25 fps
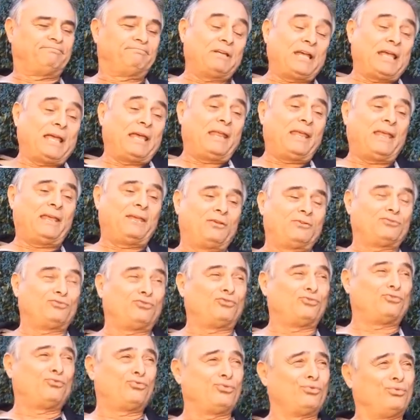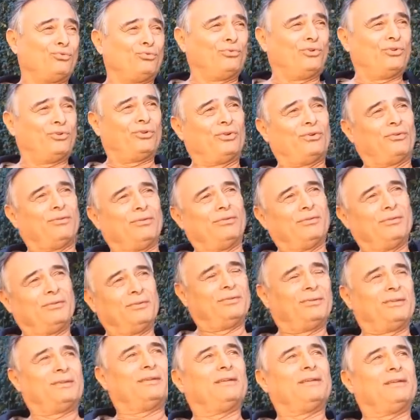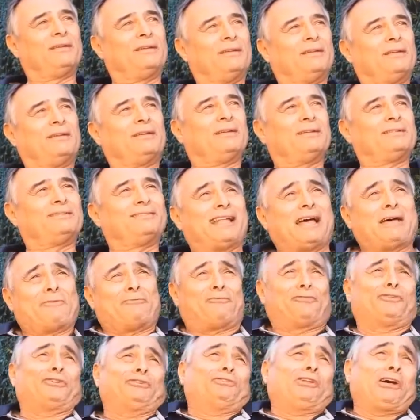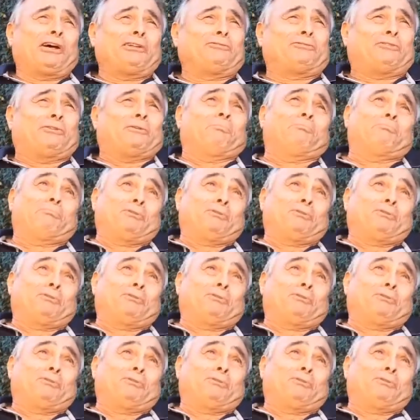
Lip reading: Hey, it's true, you know. Not for nothing,